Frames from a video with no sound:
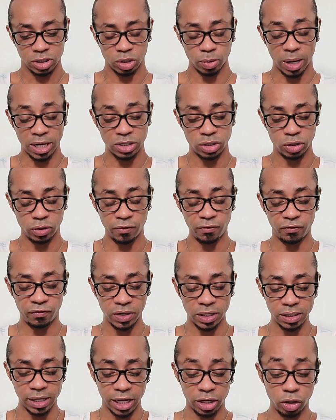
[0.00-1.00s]
So I do
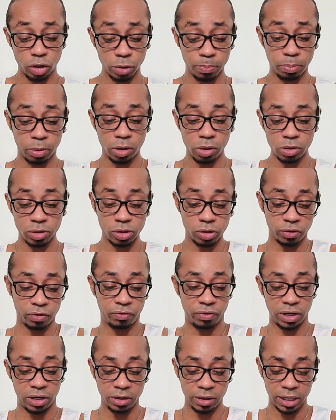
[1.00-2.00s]
feel like you're
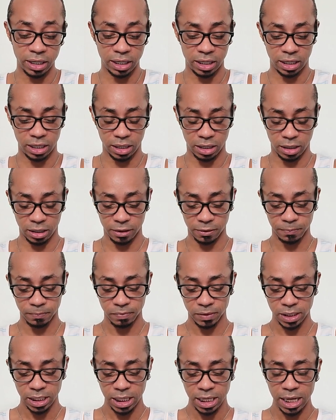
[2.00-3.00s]
persevering here.
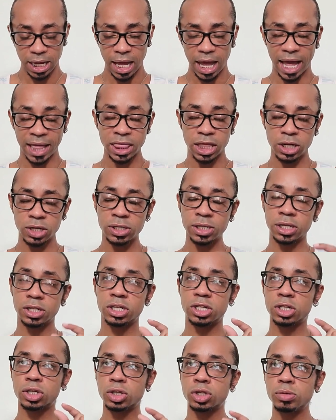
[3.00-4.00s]
And there's a
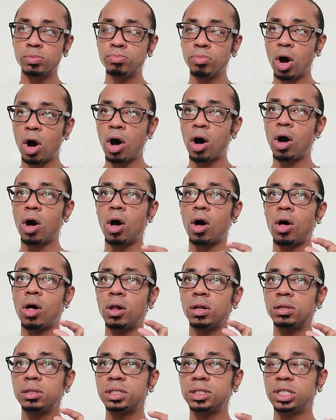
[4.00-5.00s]

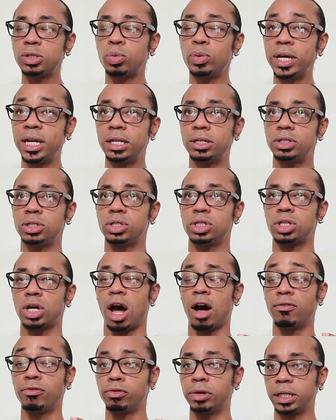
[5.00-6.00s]
small twinge
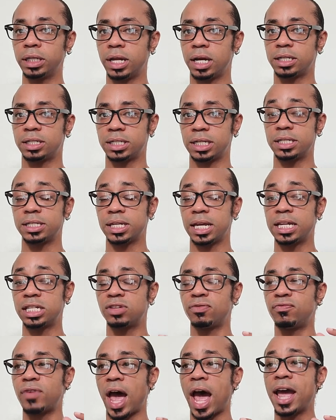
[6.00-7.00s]
of reluctance.
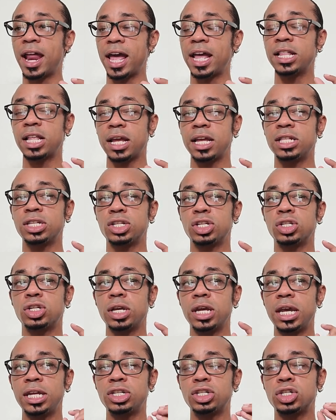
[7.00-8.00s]
It's
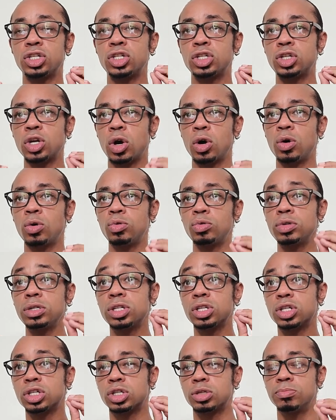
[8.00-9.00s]
it's it's so
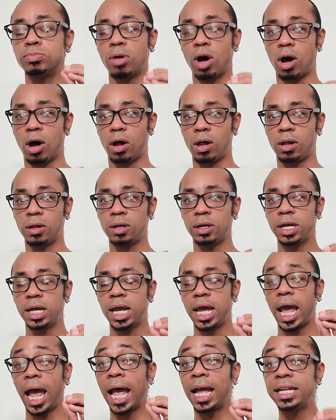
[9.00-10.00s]
small,
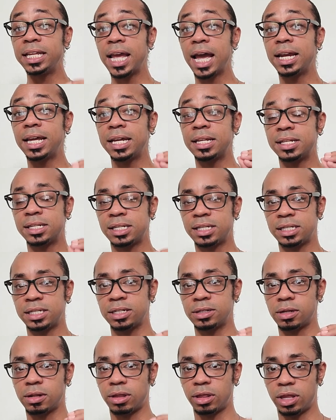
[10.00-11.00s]
and yet it's
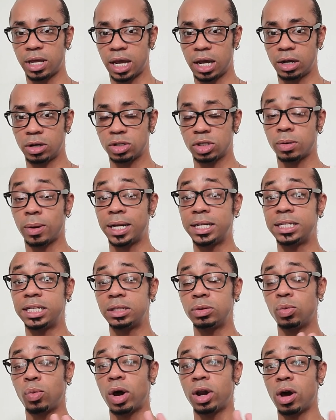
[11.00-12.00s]
still there. So I
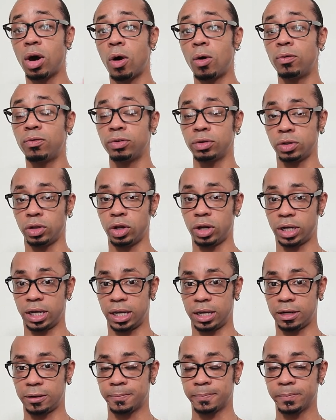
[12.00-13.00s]
didn't want to overlook
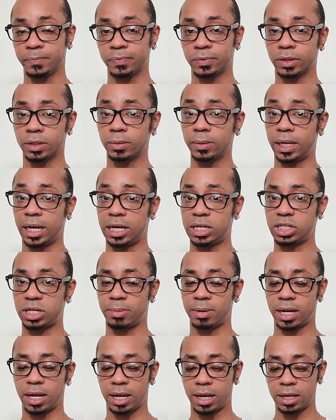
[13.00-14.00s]
it. Okay,
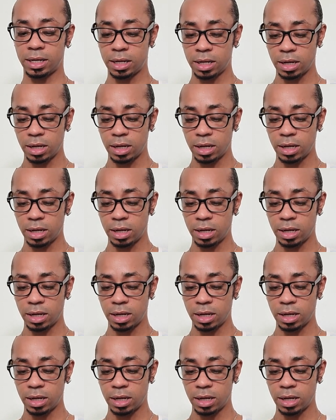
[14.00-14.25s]
Gemini.